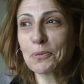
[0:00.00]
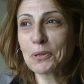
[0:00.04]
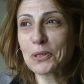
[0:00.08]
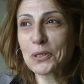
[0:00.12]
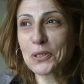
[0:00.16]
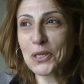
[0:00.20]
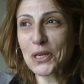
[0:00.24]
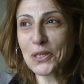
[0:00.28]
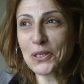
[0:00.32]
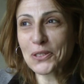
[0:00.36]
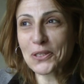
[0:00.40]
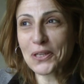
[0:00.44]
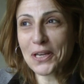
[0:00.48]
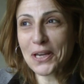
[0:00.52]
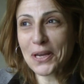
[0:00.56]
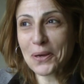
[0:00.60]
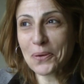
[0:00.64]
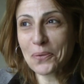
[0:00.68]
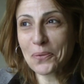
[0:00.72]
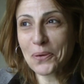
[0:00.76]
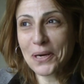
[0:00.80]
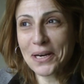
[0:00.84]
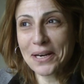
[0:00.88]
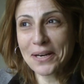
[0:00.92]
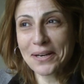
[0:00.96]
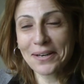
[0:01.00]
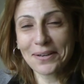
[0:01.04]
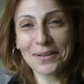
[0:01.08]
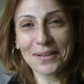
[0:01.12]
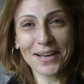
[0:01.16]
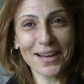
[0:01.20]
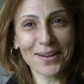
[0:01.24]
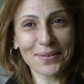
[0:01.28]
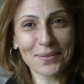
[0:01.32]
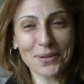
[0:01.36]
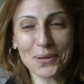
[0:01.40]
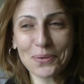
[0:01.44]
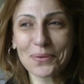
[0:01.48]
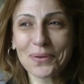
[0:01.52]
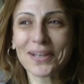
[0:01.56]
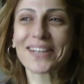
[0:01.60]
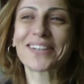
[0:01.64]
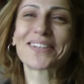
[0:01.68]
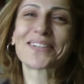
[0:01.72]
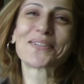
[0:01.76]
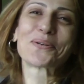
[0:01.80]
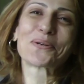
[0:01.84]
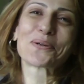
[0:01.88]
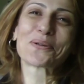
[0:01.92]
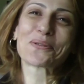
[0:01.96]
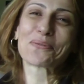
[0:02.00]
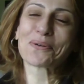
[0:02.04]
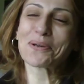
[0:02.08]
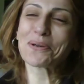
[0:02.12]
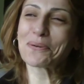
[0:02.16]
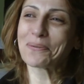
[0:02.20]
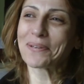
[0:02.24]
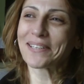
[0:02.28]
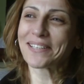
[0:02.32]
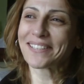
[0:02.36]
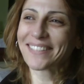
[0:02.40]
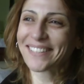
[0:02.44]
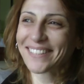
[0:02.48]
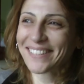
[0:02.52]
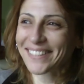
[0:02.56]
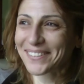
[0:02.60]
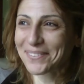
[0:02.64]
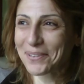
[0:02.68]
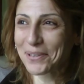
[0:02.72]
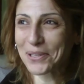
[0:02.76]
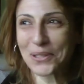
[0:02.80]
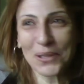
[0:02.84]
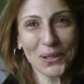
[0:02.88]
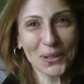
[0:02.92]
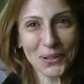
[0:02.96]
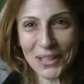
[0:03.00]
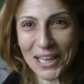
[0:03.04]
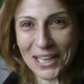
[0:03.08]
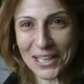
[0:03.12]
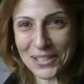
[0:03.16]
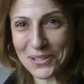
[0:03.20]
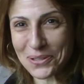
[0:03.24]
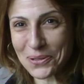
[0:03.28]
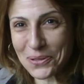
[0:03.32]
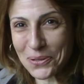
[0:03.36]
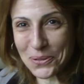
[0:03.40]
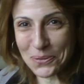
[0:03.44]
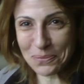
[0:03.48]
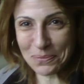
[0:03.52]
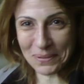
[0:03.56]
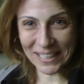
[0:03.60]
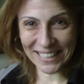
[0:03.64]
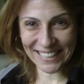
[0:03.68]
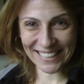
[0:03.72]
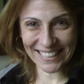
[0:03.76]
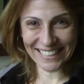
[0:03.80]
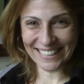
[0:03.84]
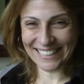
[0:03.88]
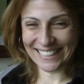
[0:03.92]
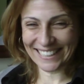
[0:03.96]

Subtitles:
Let me just say, when we work with women, we don't exclude men.